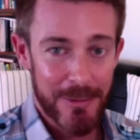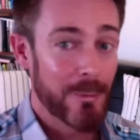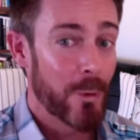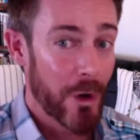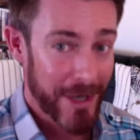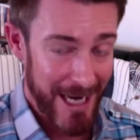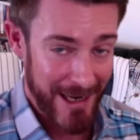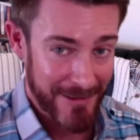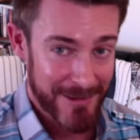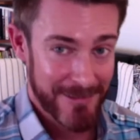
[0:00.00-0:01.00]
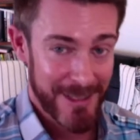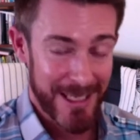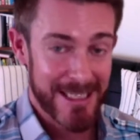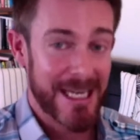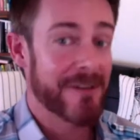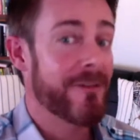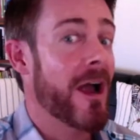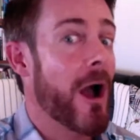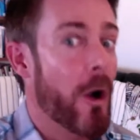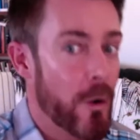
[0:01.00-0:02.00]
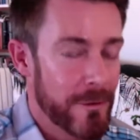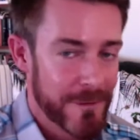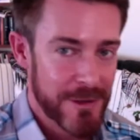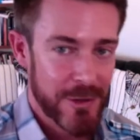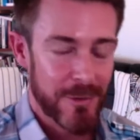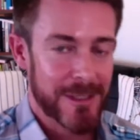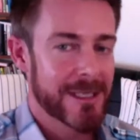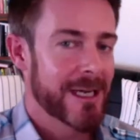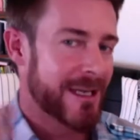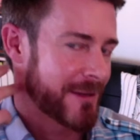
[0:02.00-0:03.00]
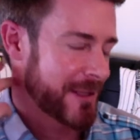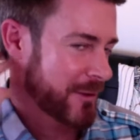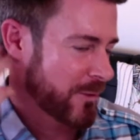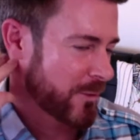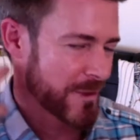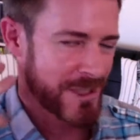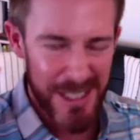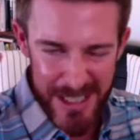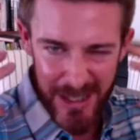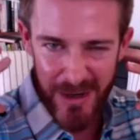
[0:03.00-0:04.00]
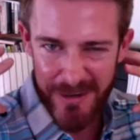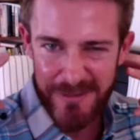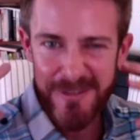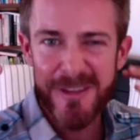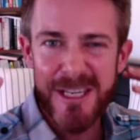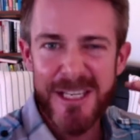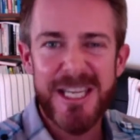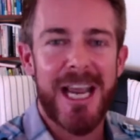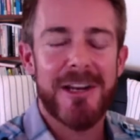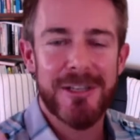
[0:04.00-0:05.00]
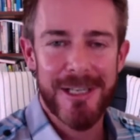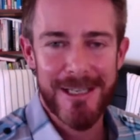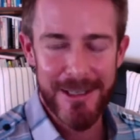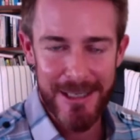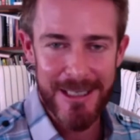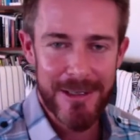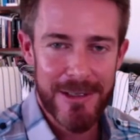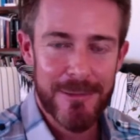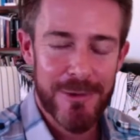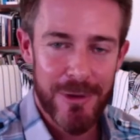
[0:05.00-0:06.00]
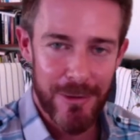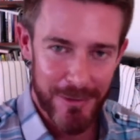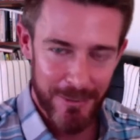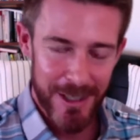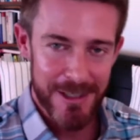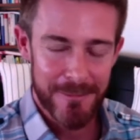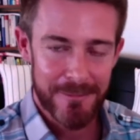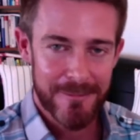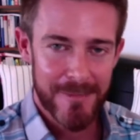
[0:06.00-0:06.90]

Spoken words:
workout things, if I overdo it, that cause just a lot of tension in the shoulder region.